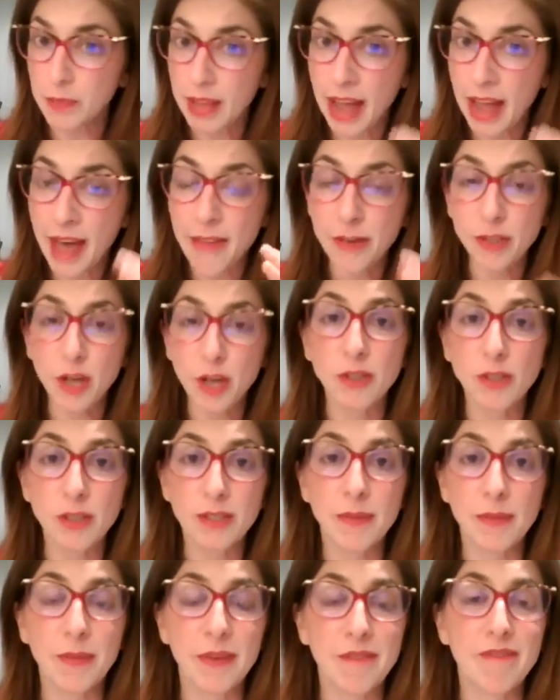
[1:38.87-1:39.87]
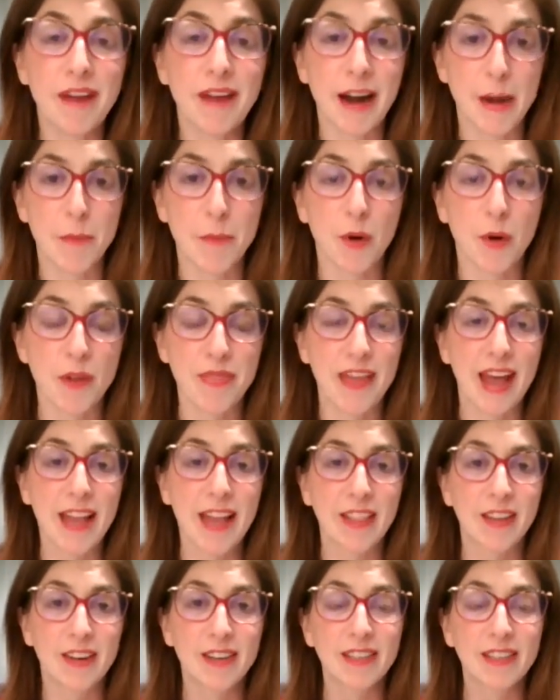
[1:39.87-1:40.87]
And there's also something very important that I
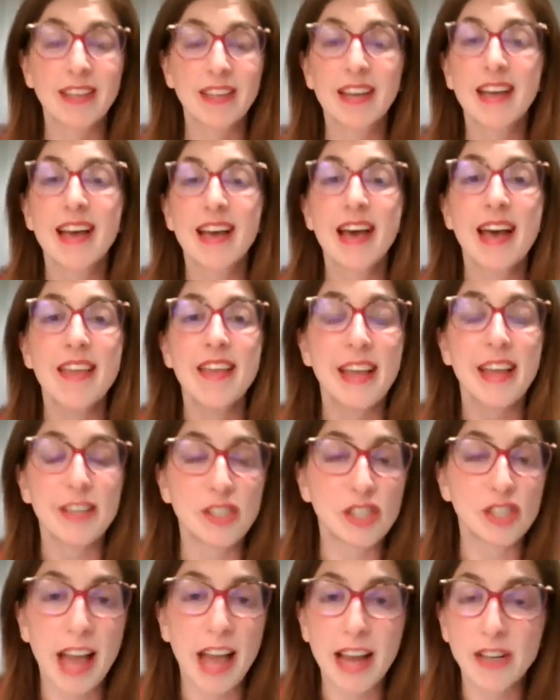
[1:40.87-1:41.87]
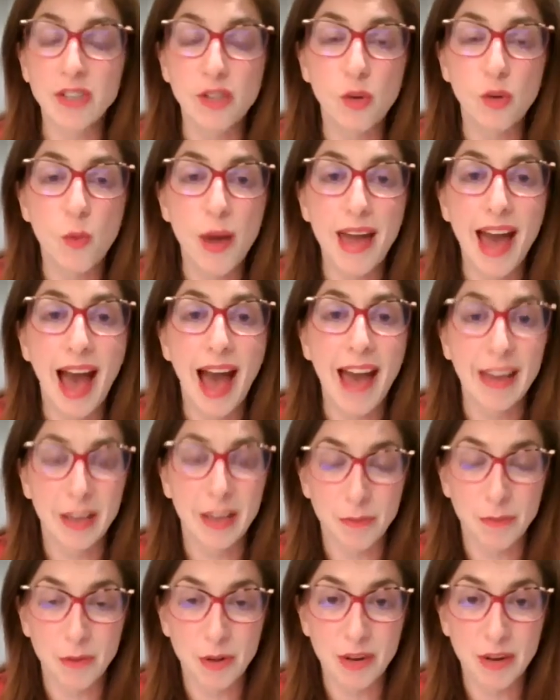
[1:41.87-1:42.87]
learned that changed the way I
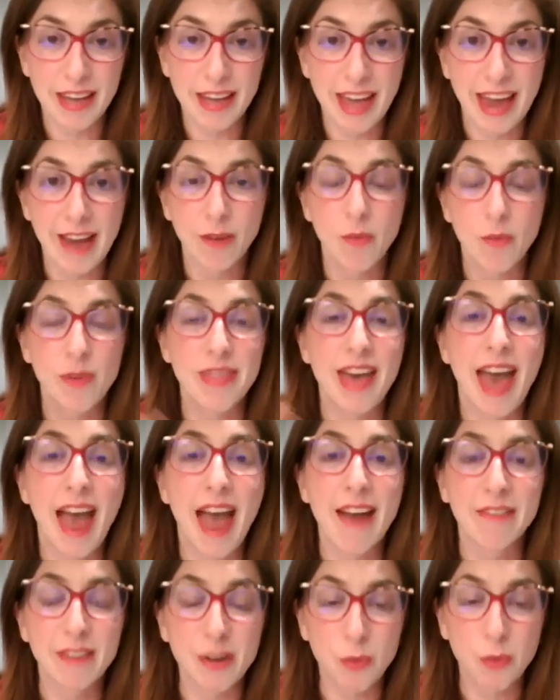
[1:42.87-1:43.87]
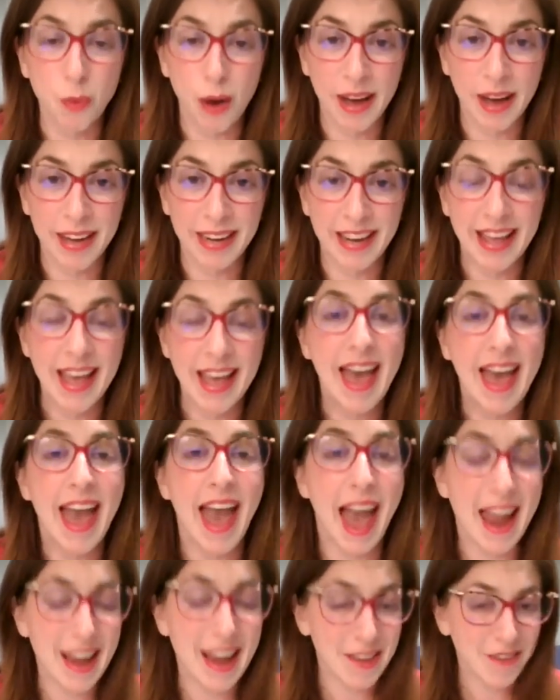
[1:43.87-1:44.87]
communicate with everyone.
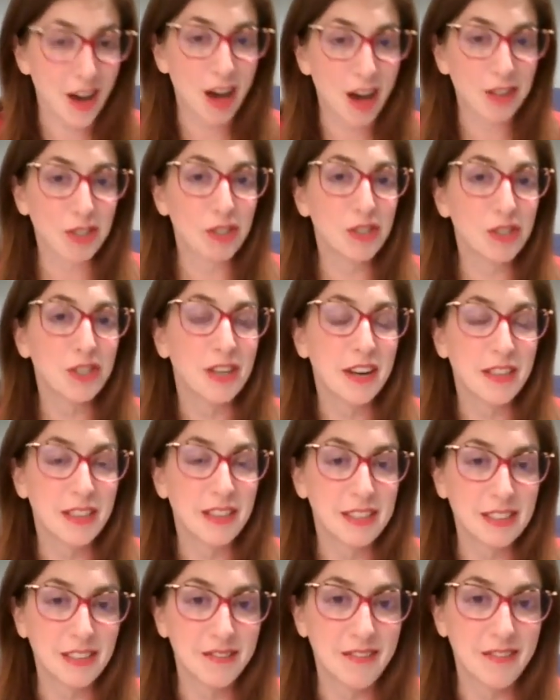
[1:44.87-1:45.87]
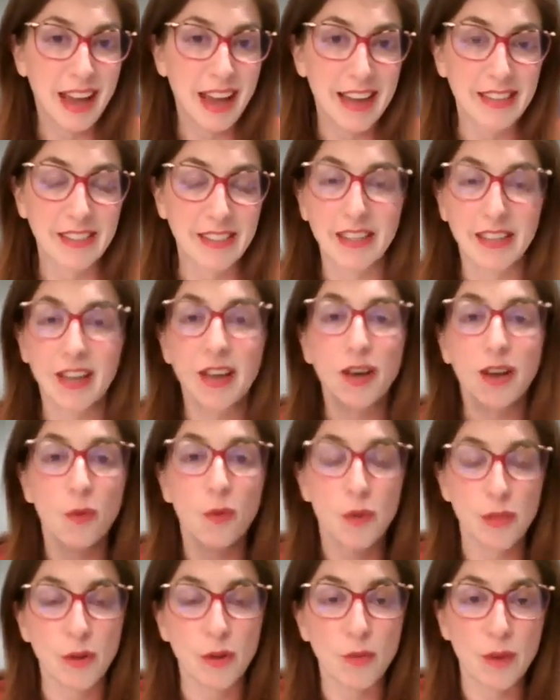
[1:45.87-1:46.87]
And I've also shared this advice
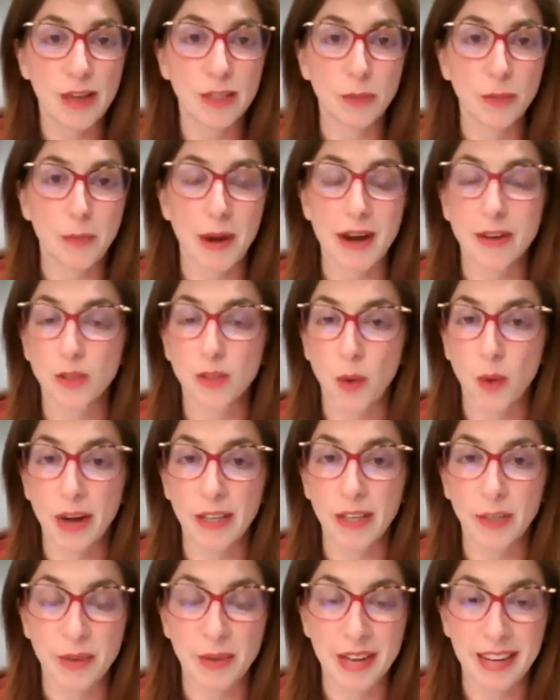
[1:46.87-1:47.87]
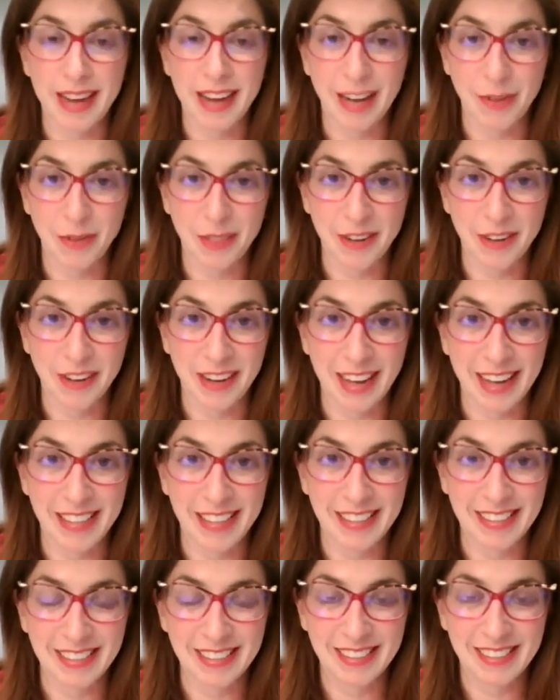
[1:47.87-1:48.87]
with erased parents wanting to reconnect with their
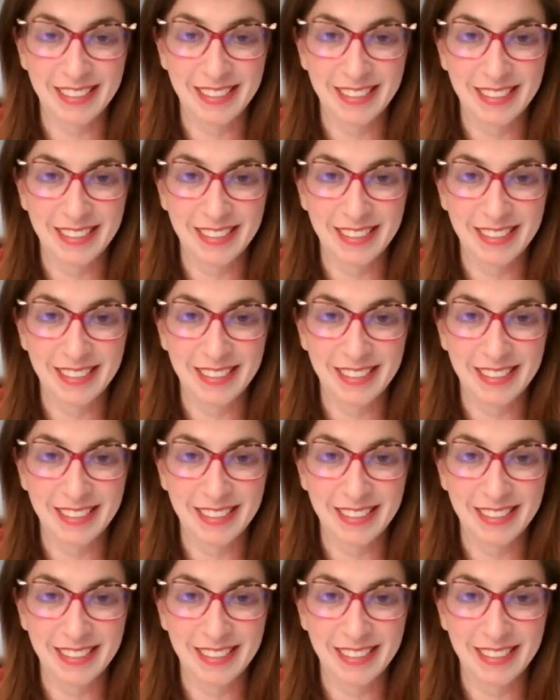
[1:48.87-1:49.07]
kids.